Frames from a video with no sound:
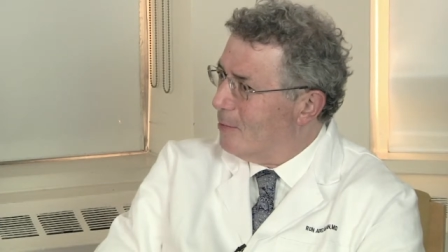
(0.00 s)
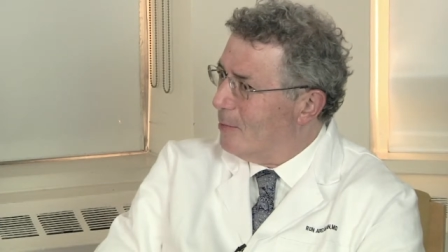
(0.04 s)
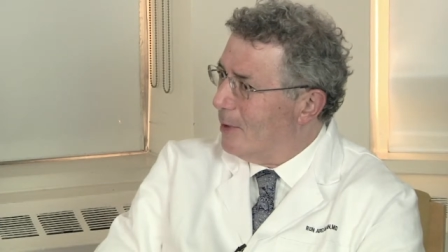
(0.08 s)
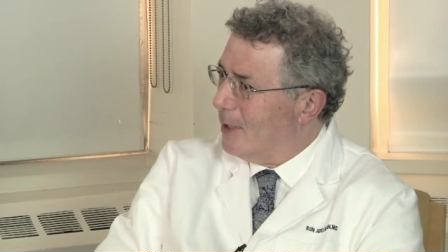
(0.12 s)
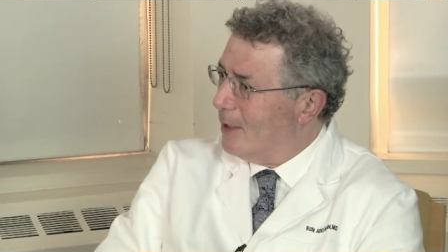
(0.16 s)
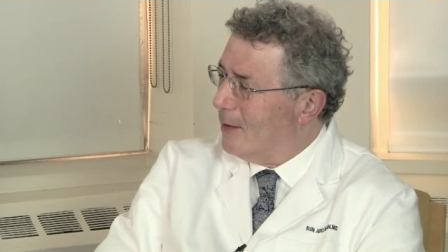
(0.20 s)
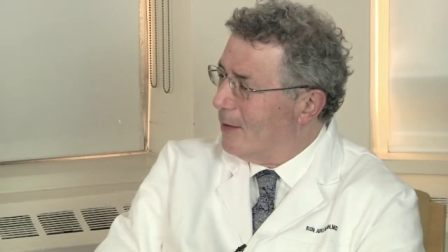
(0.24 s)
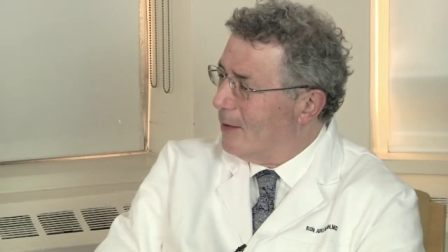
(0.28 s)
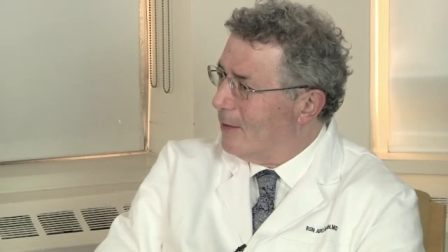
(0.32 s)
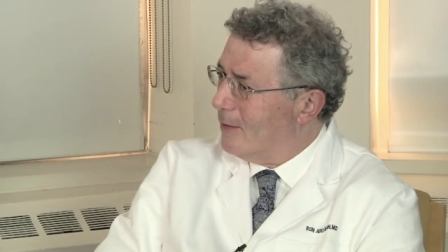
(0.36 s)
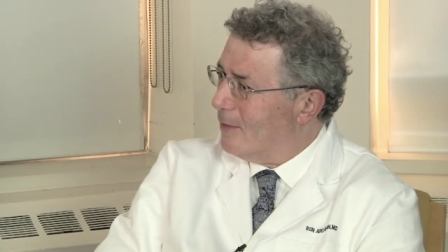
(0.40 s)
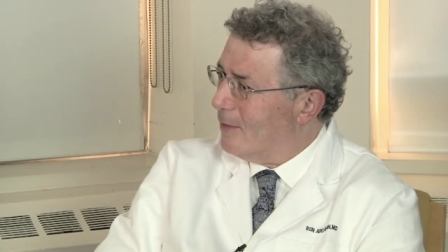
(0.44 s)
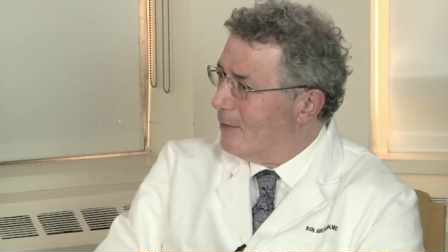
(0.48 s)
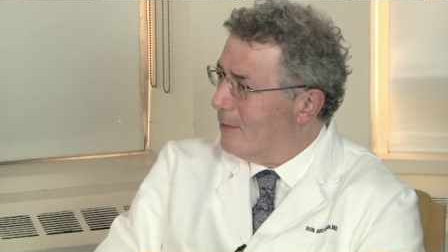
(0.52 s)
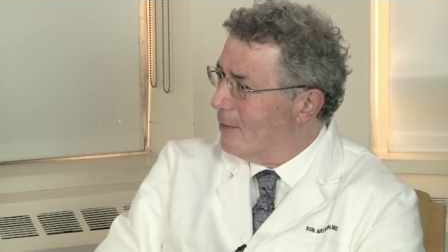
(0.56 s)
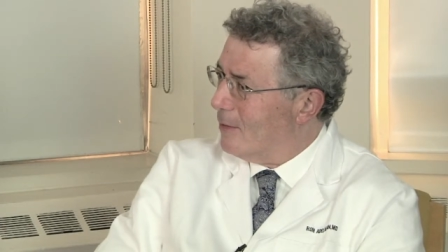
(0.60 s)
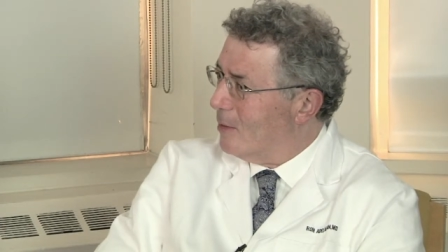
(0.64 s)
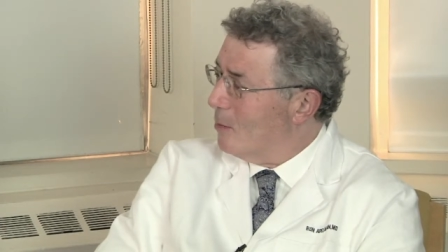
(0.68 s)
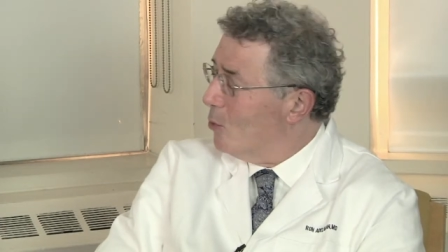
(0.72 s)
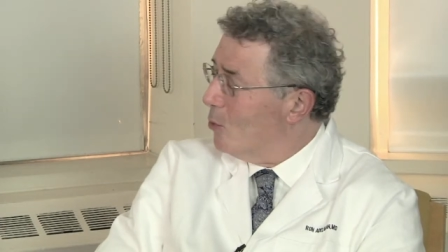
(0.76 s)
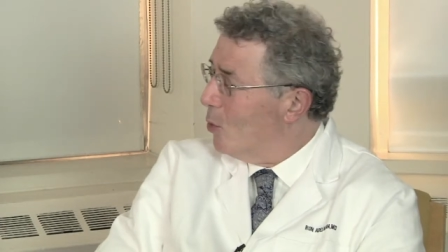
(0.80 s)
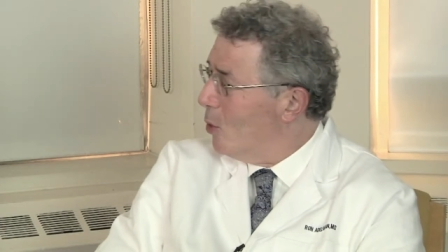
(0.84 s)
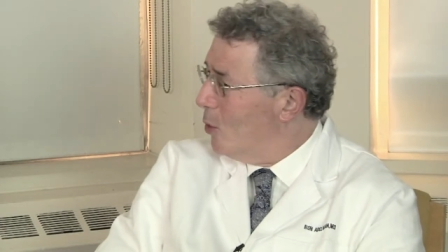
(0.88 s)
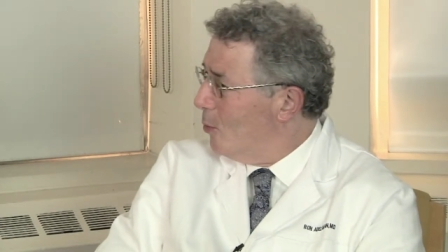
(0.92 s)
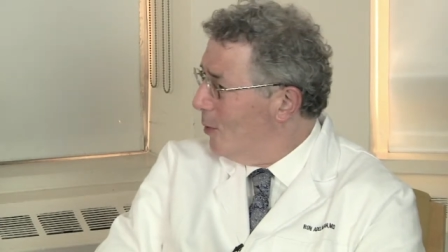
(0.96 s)
because
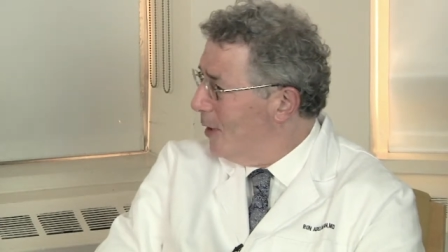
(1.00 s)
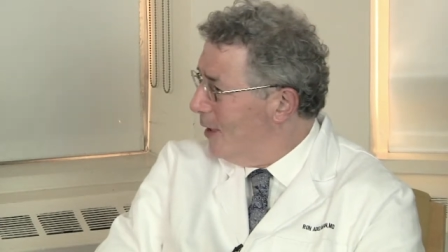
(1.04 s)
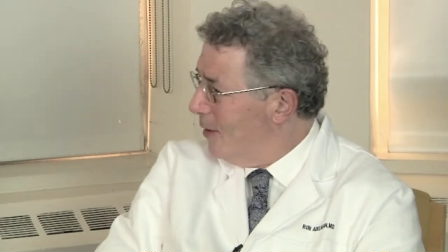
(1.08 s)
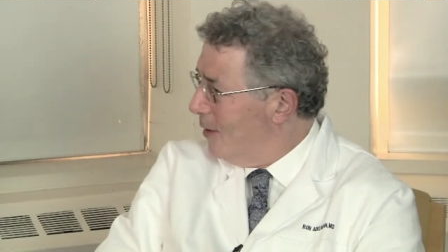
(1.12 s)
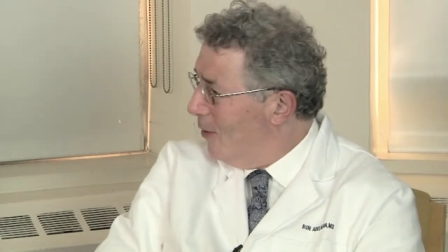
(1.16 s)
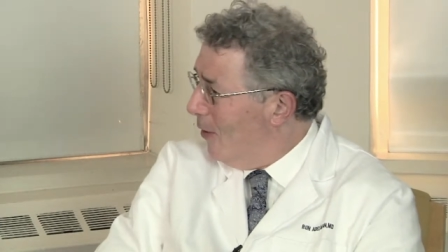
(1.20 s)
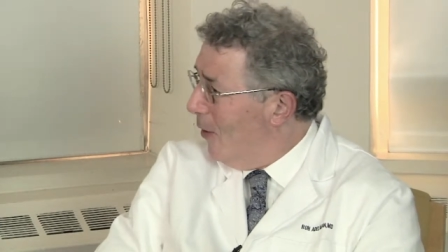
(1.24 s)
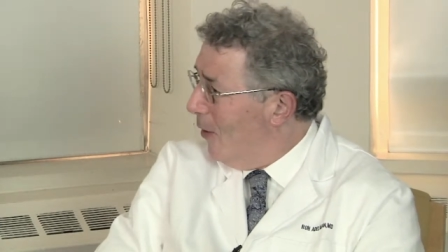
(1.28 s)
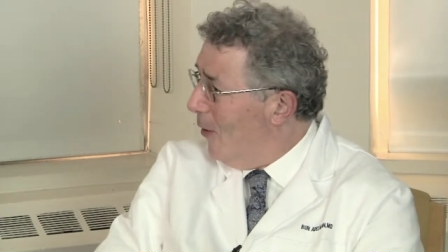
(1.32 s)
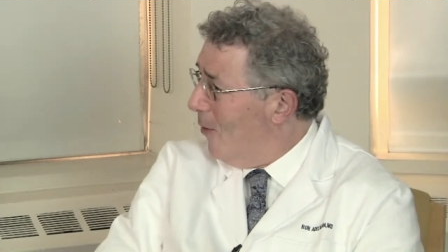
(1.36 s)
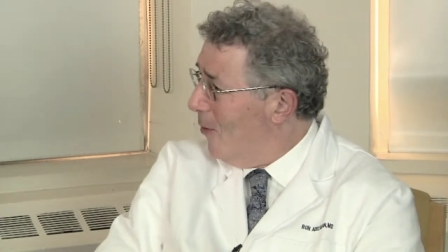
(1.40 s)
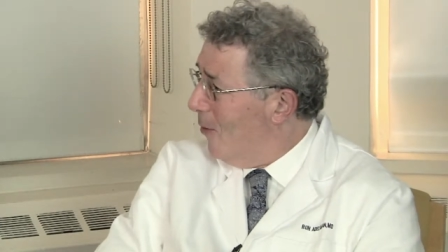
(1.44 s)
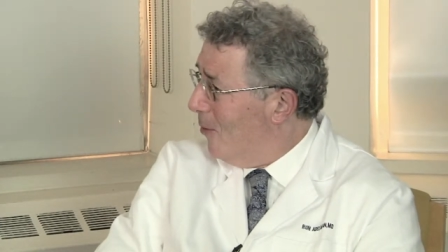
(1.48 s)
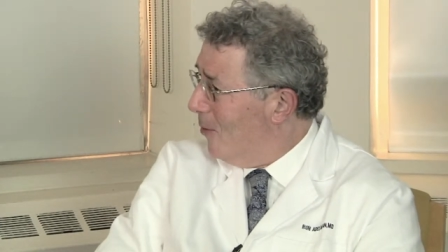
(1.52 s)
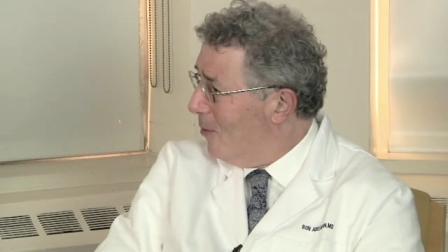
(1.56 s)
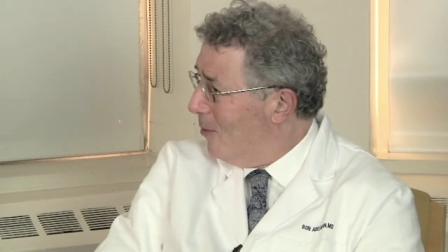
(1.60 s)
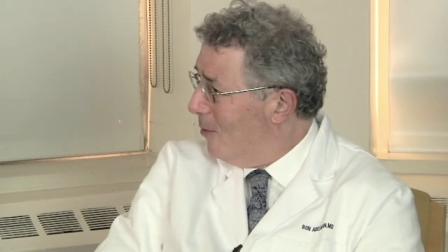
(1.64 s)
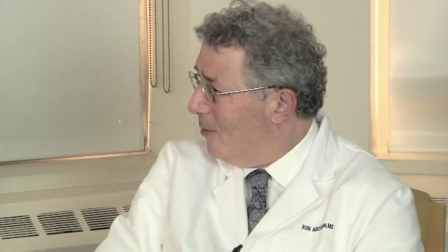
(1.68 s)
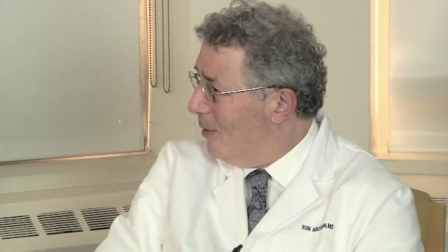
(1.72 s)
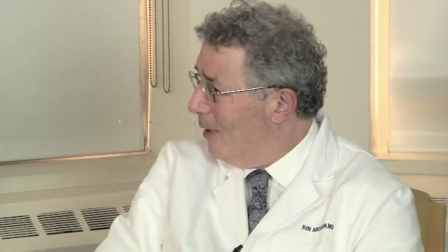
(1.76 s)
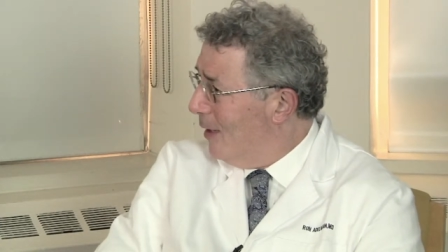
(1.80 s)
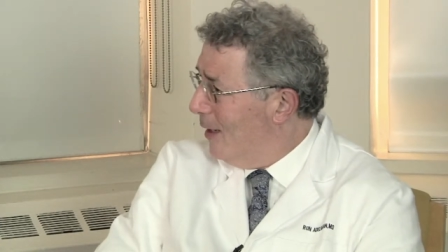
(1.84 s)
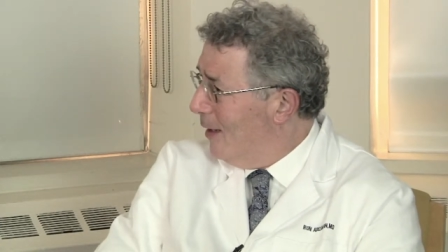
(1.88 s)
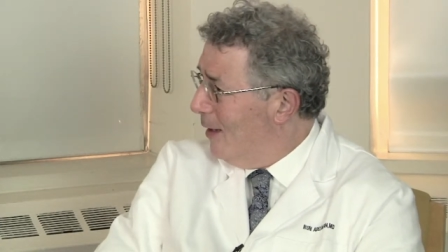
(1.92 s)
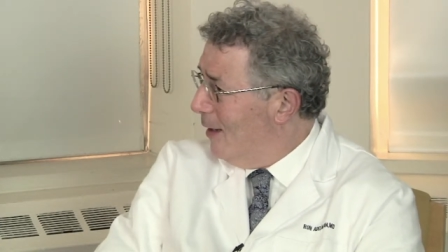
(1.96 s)
the more we
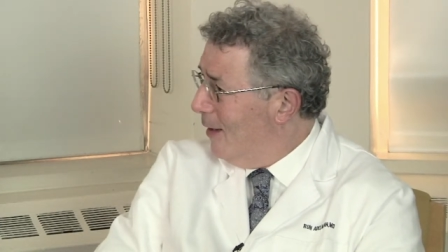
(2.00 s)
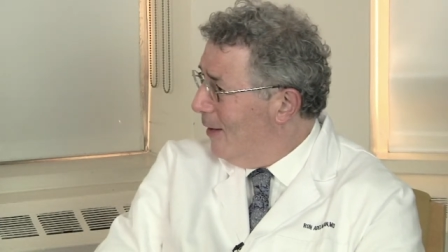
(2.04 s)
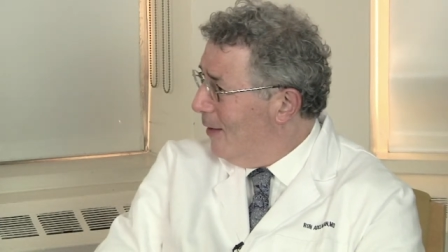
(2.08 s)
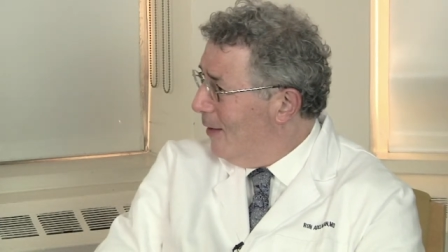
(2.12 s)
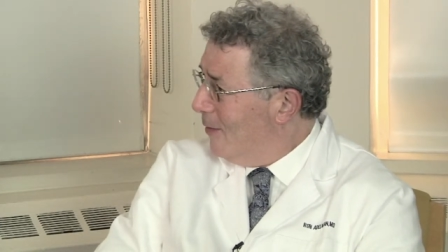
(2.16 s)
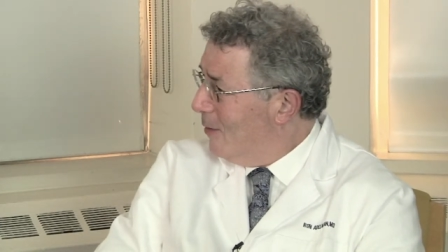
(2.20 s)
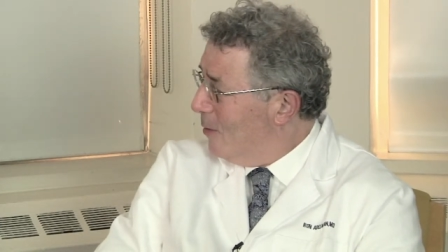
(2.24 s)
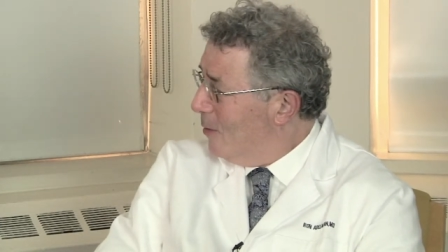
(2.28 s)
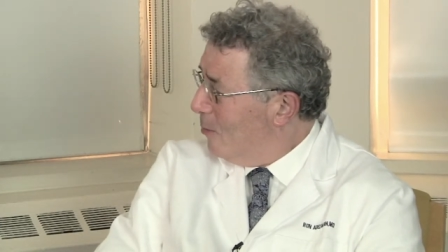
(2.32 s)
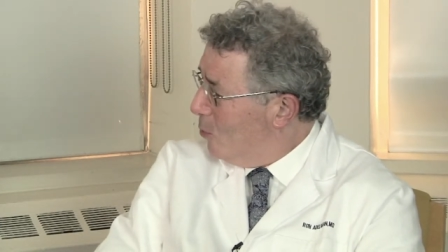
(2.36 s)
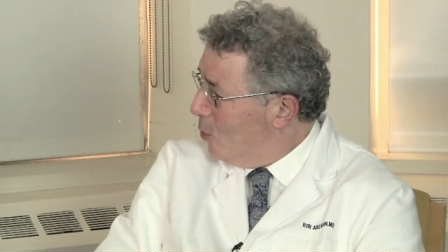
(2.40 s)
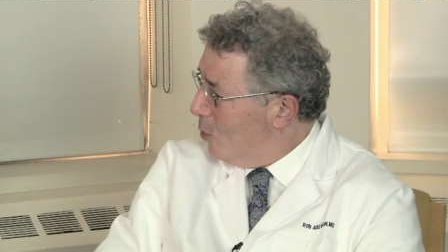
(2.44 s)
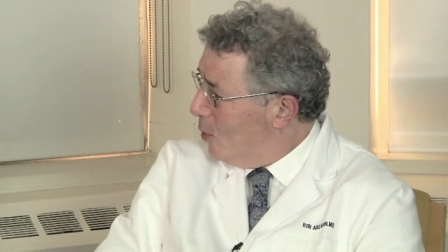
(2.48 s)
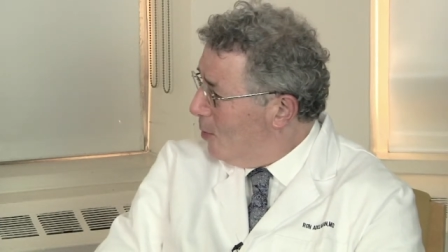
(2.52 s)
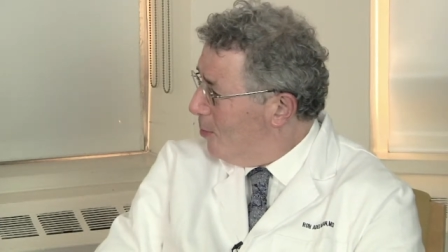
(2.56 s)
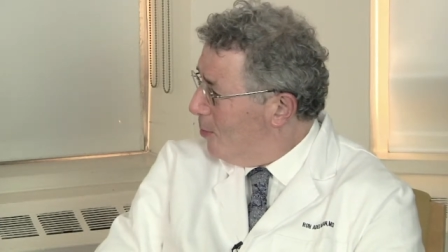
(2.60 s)
know, the more